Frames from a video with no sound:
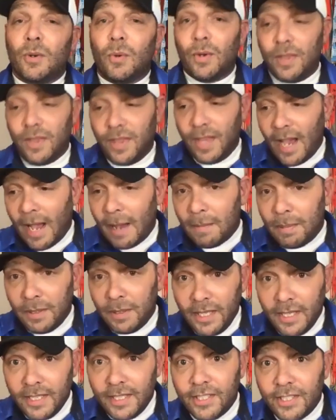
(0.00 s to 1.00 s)
with that,
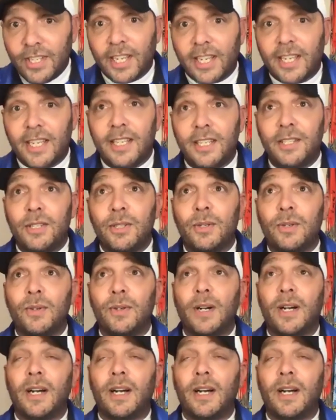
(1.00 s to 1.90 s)
please check into